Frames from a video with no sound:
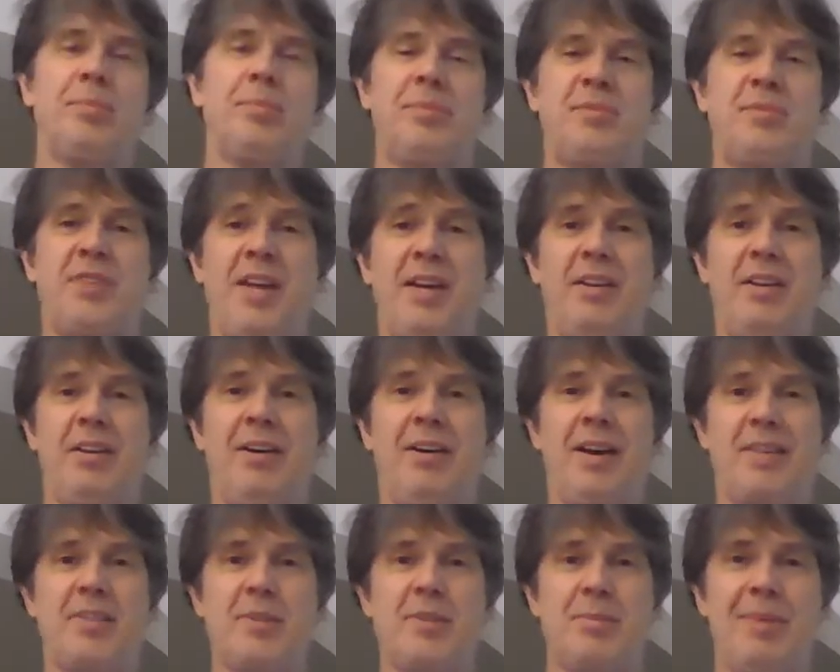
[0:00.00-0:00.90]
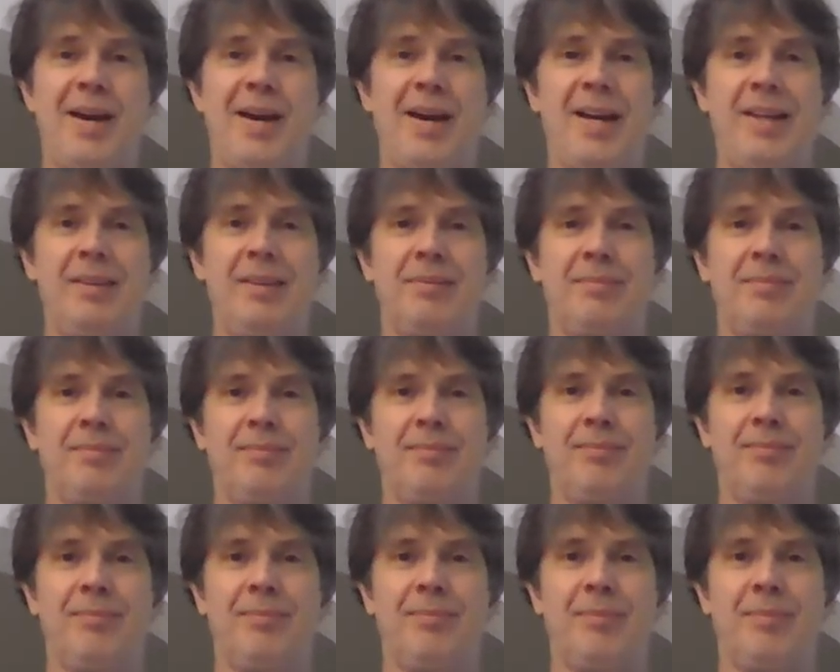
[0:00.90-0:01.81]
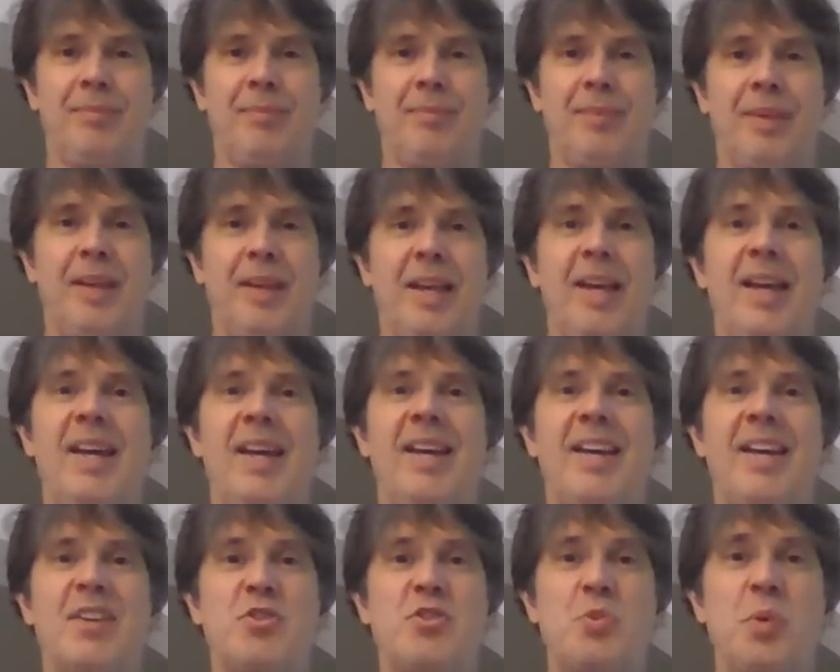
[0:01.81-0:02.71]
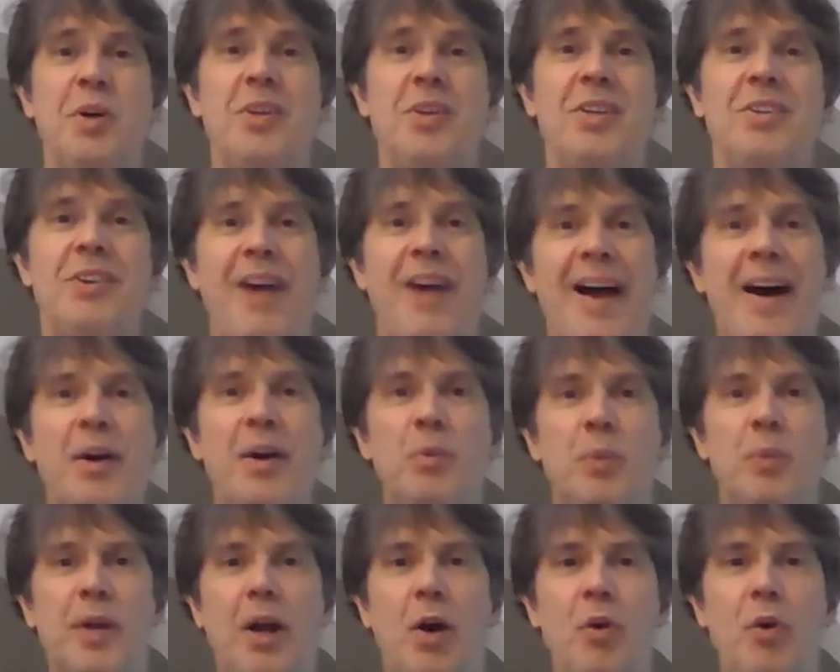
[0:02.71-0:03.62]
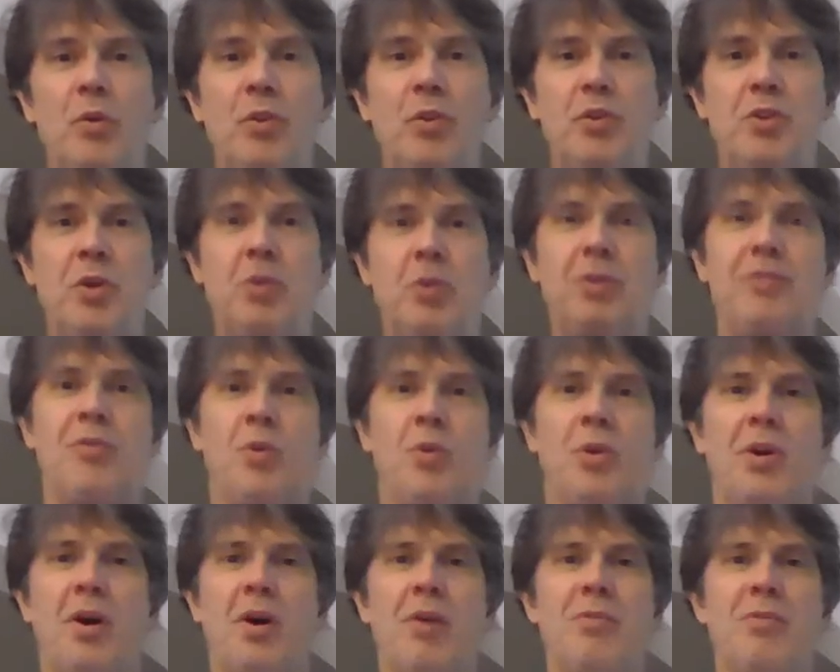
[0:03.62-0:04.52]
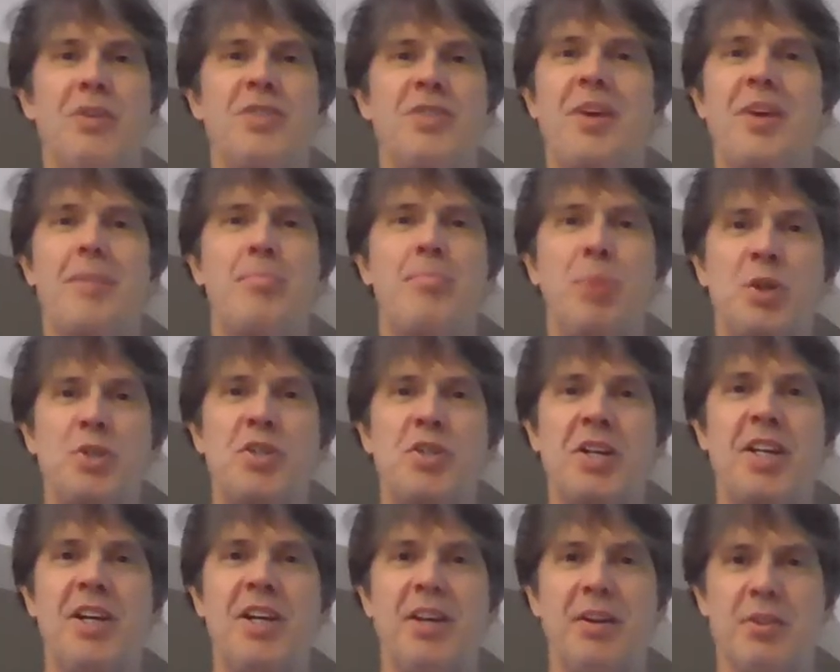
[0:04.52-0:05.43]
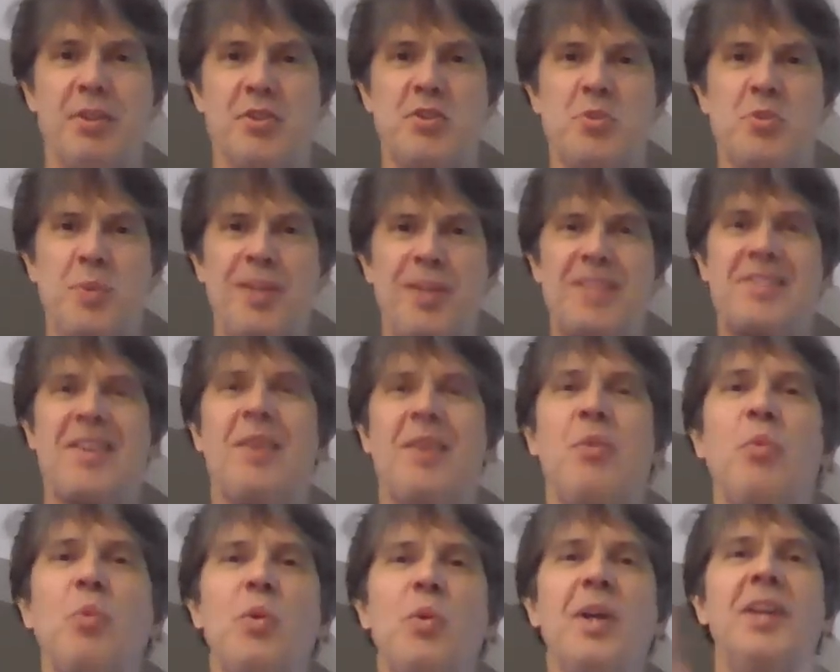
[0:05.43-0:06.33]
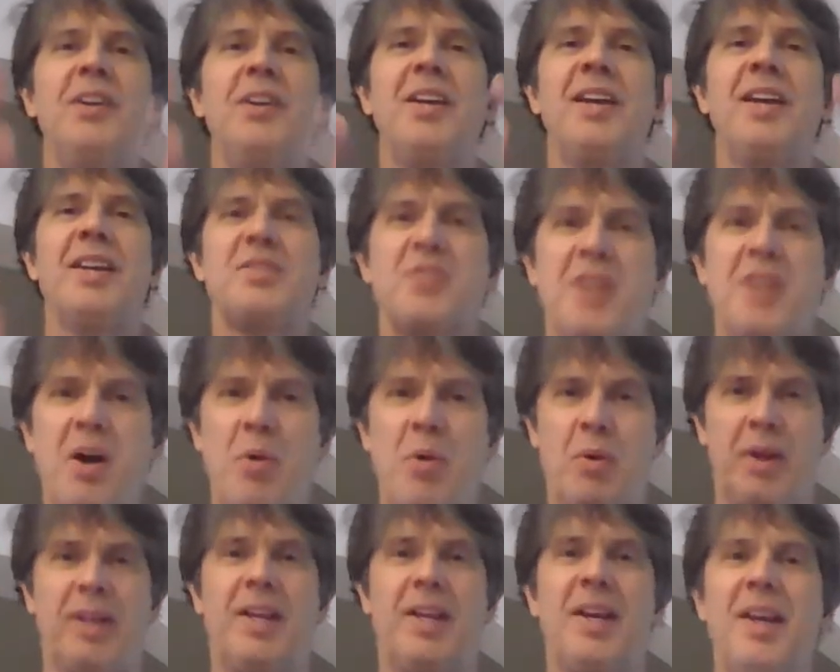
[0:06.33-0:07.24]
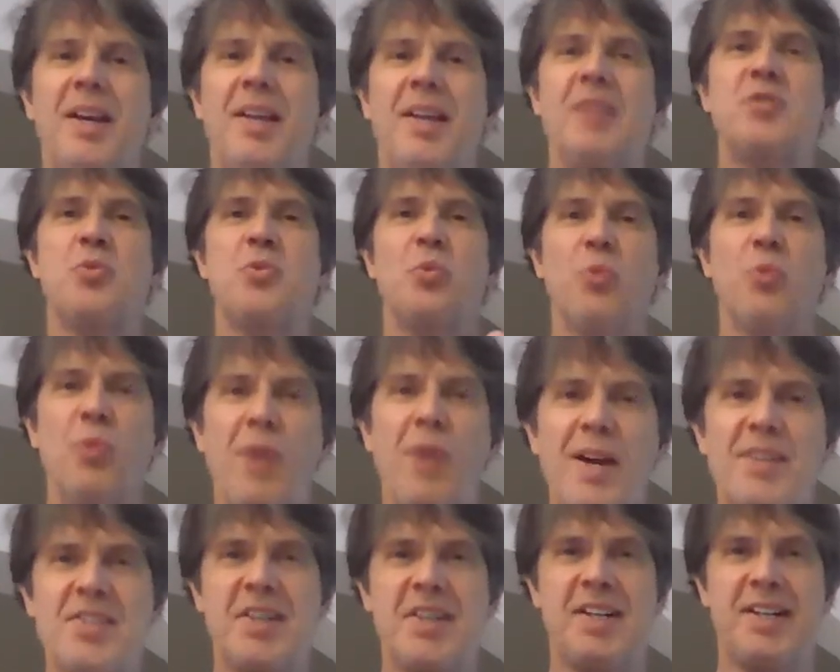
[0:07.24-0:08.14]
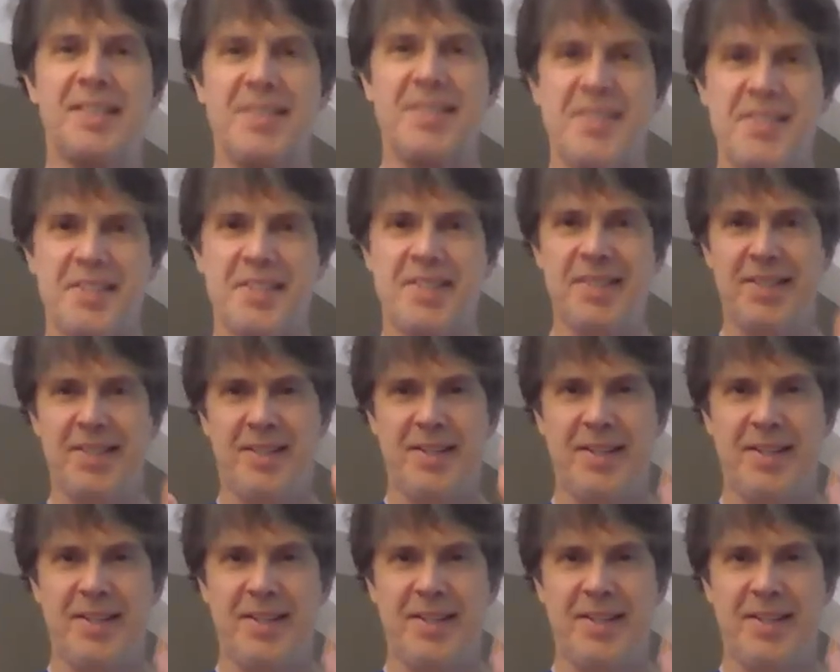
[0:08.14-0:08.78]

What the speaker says: sound it likes to make, it gets really loud when I hold the tuning fork over. It's like pushing a kid on a swing set. It really gets going. It's resonance.